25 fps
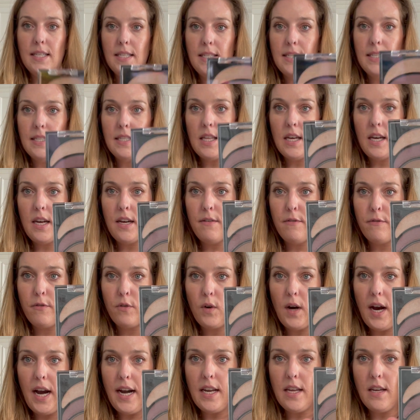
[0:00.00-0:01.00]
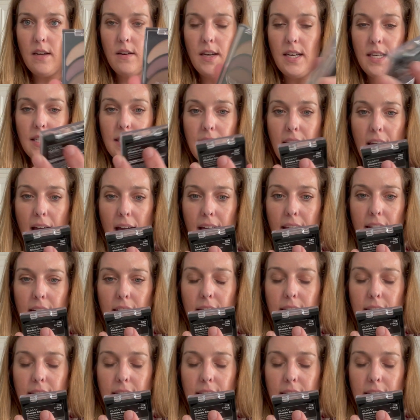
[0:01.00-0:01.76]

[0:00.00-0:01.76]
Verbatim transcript: This is the variety you need to get.